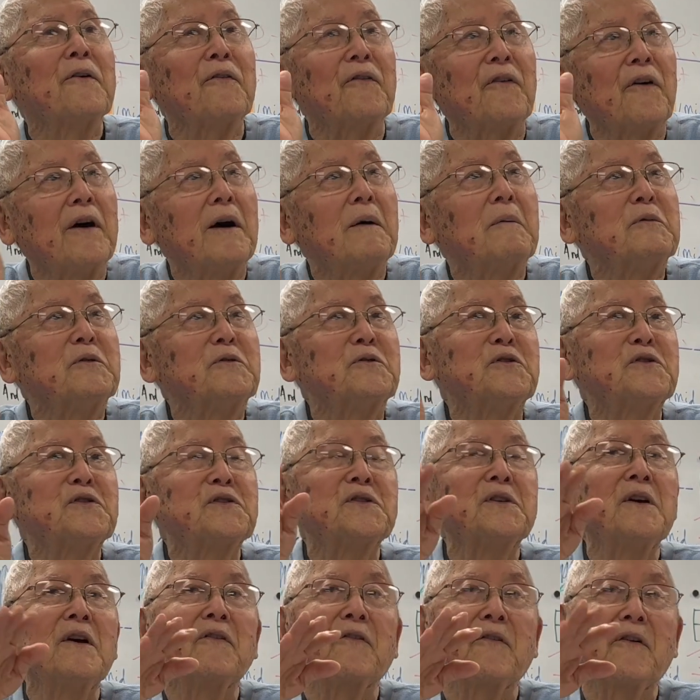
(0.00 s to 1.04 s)

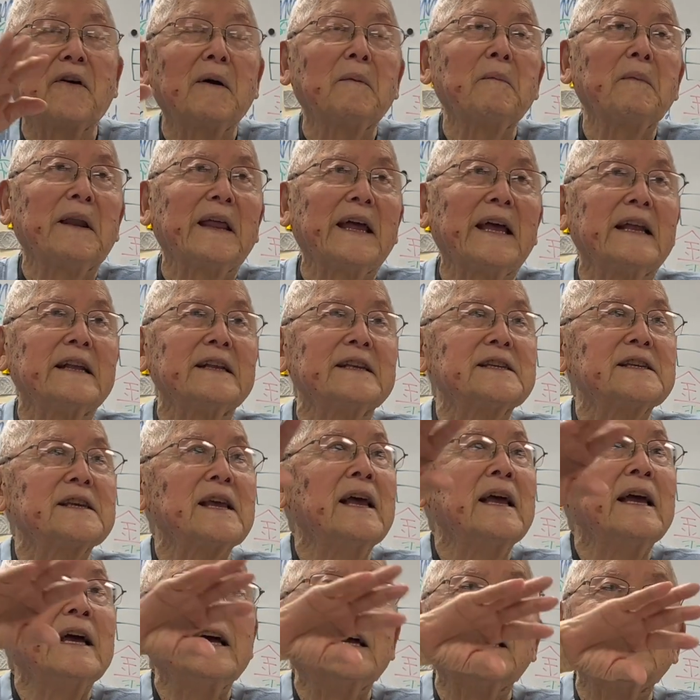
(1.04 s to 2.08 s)
farmlands
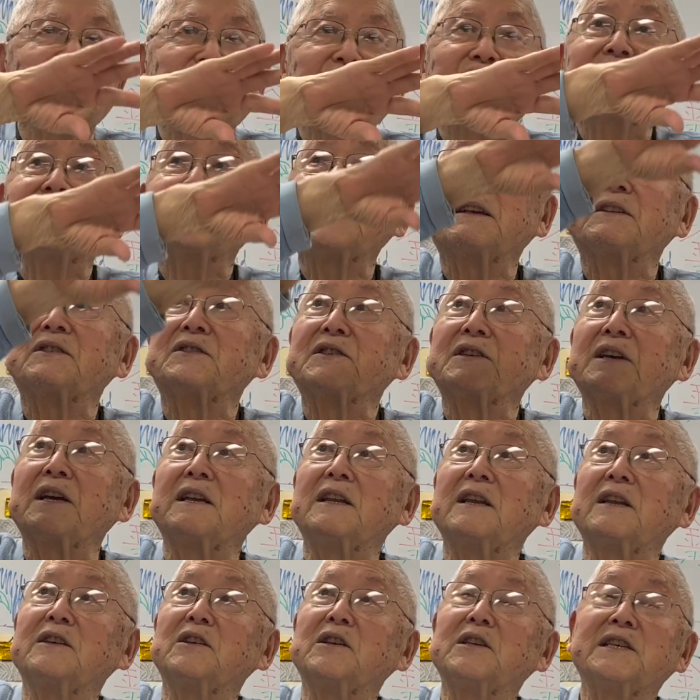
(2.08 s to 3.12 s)
just outside
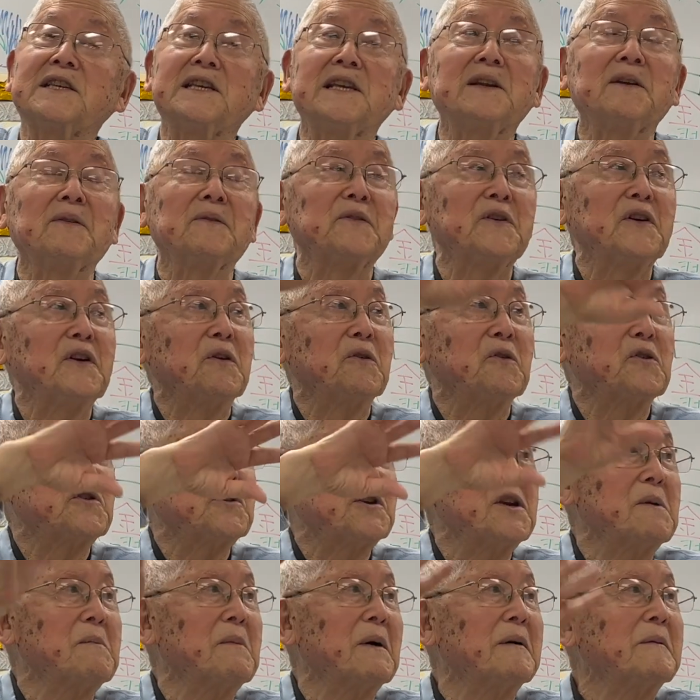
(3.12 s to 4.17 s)
the city of
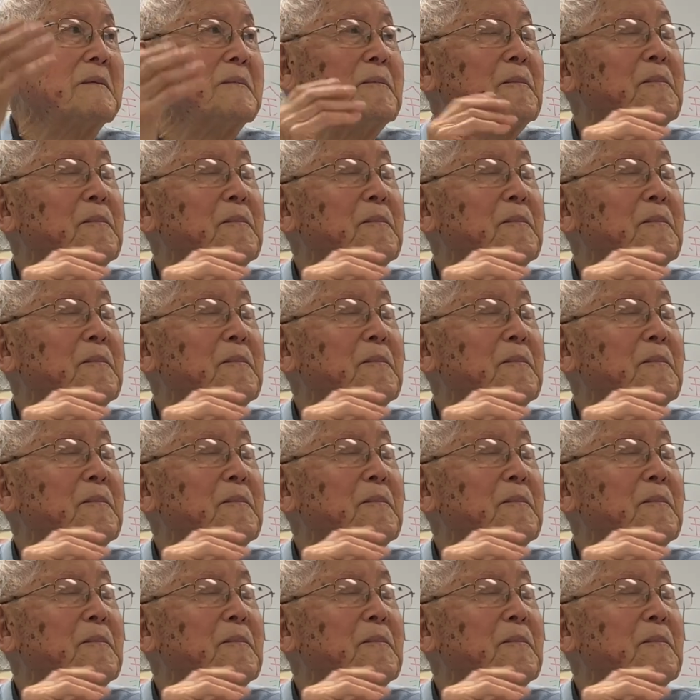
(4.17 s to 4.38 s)
Hiroshima.